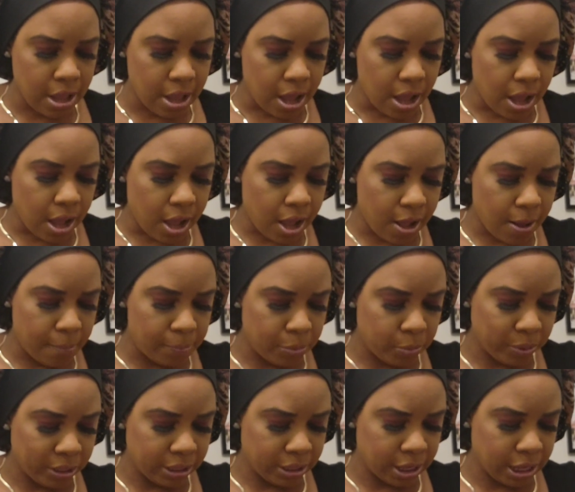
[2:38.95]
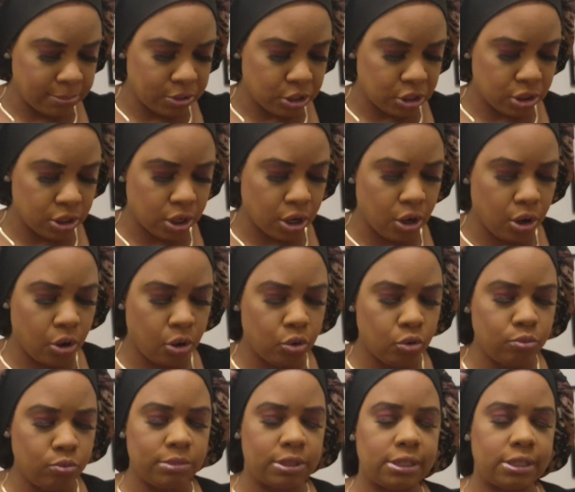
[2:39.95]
When it comes to the combs,